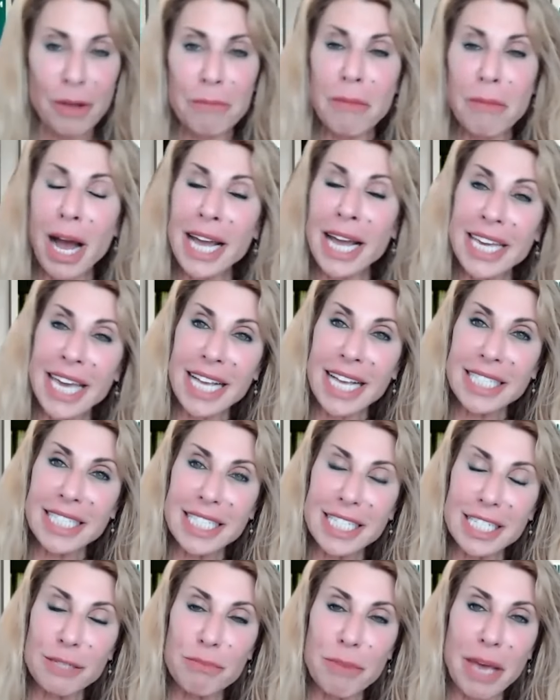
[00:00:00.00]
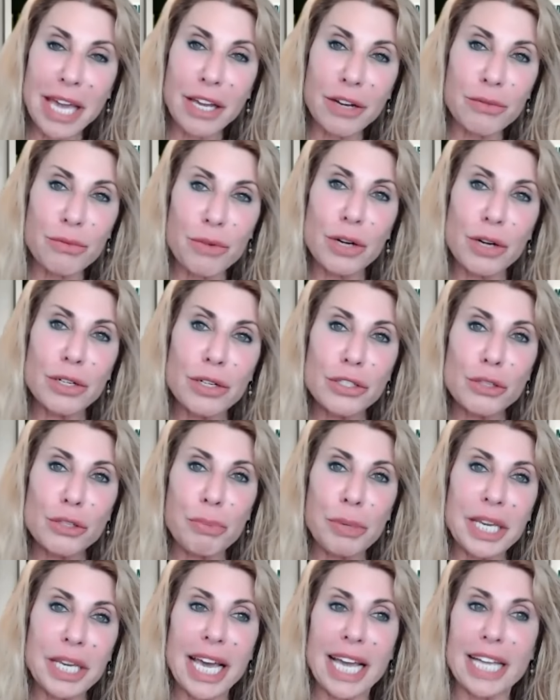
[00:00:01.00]
My guest is Megan Rose,
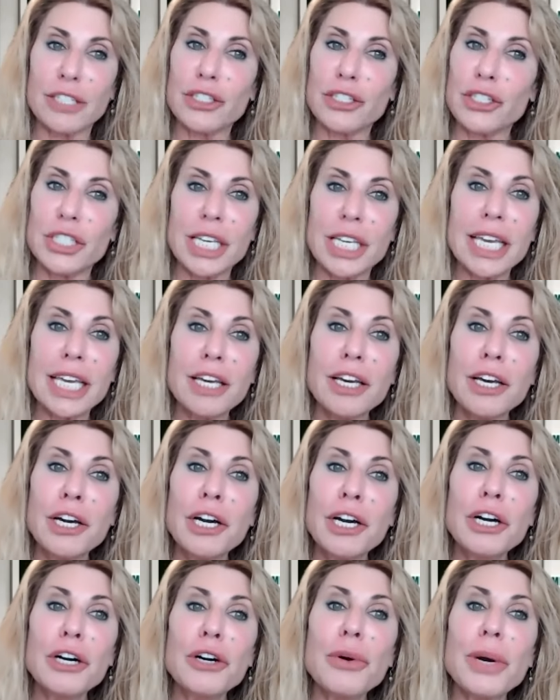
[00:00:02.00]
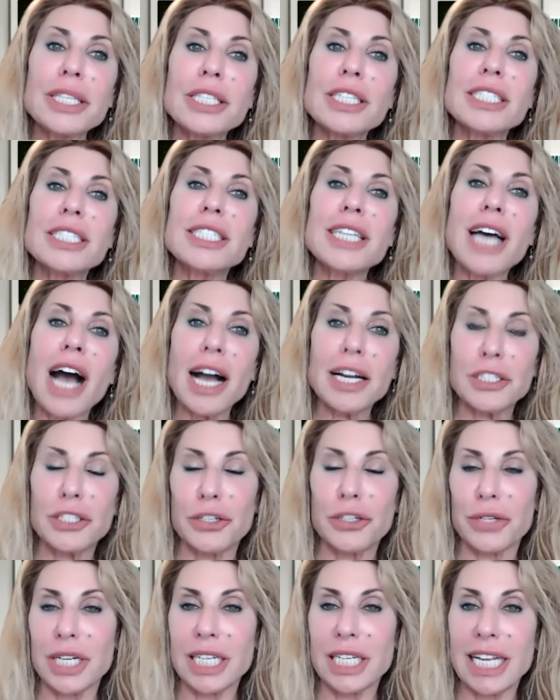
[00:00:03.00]
PhD, who has a
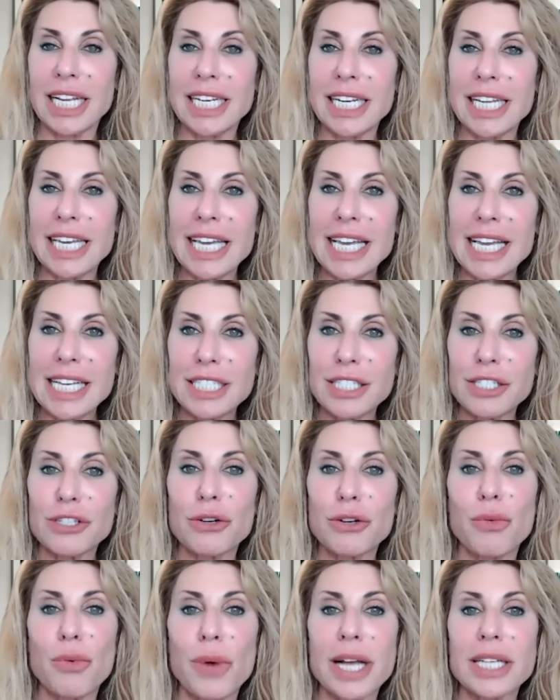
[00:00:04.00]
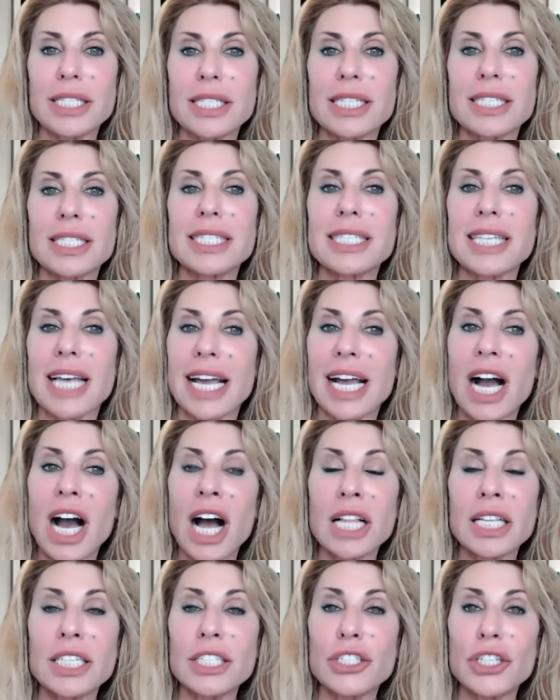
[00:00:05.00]
doctorate in East West
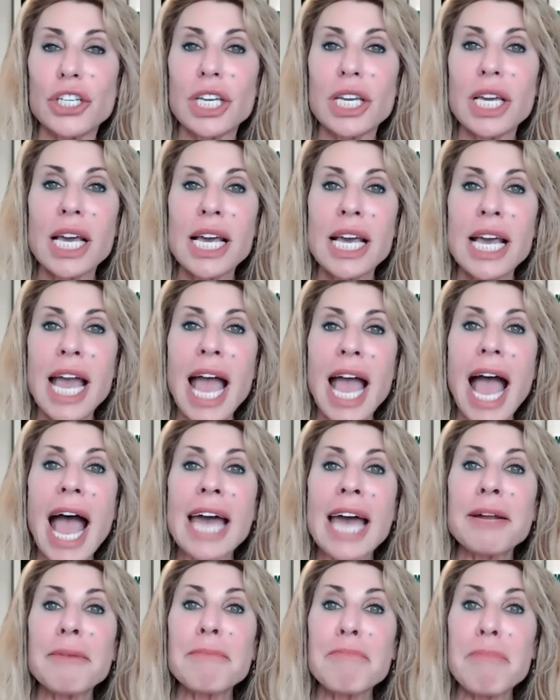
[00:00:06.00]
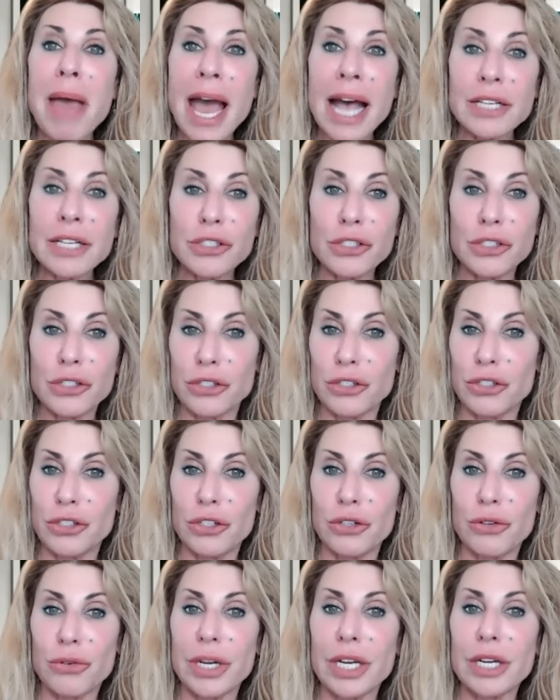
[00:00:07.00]
psychology and a master's
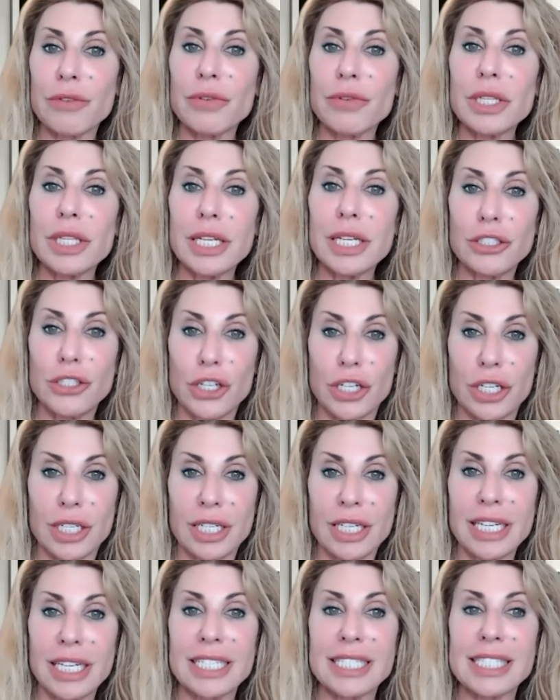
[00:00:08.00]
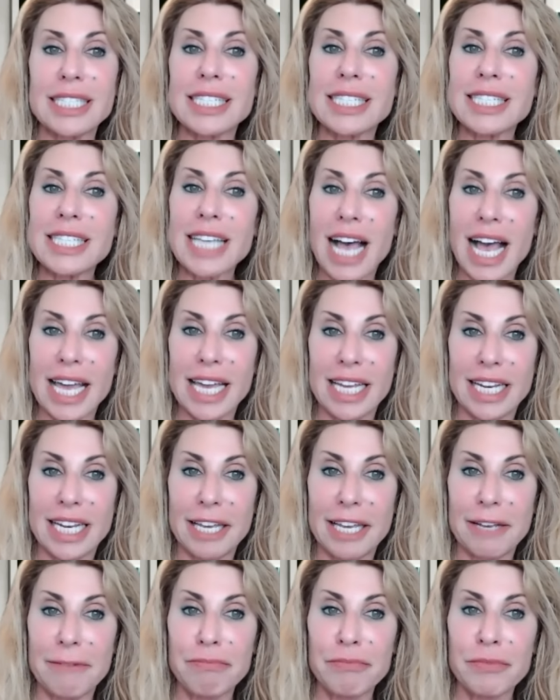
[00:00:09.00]
degree in religion in
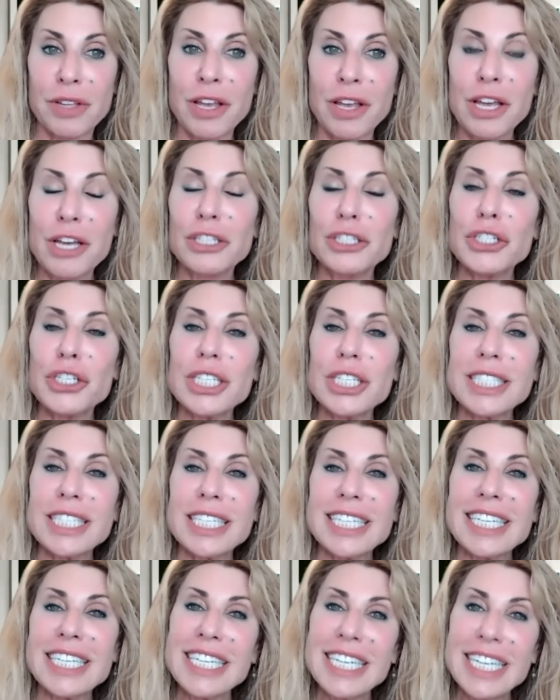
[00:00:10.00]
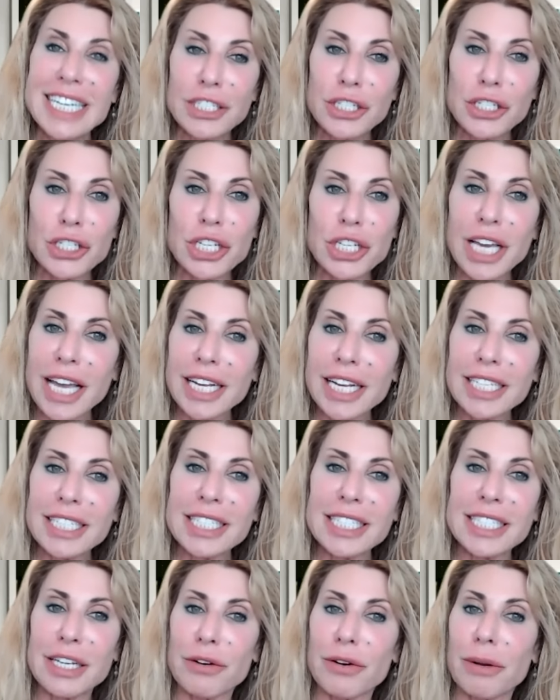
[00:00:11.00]
society. She's an
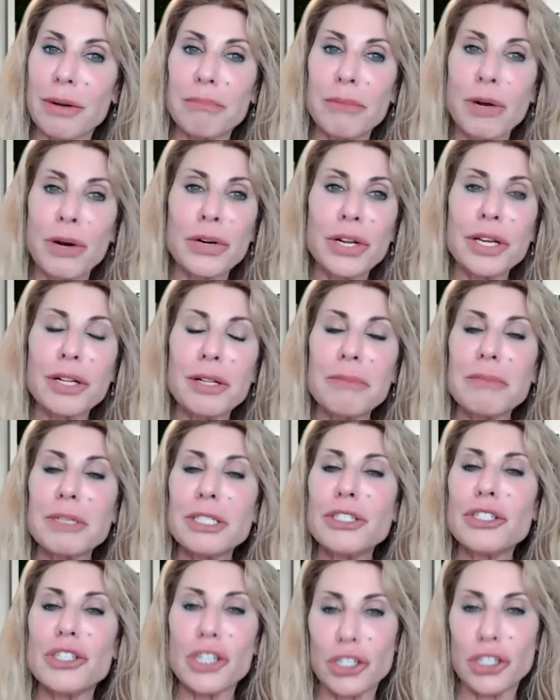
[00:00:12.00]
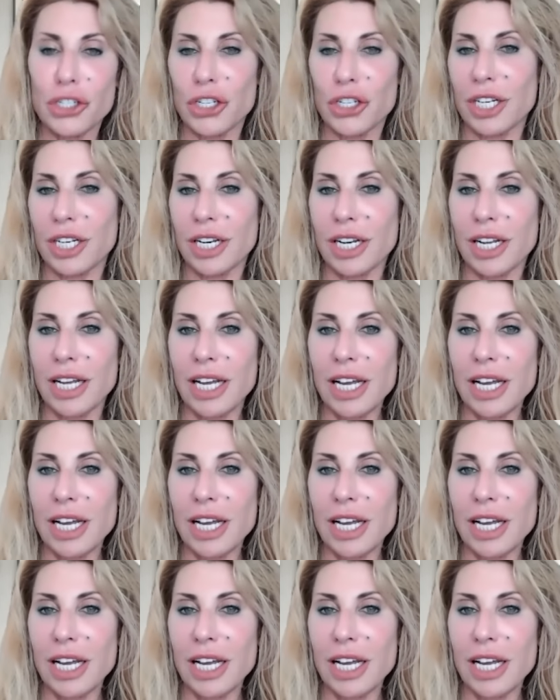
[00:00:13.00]
initiated ceremonial magician,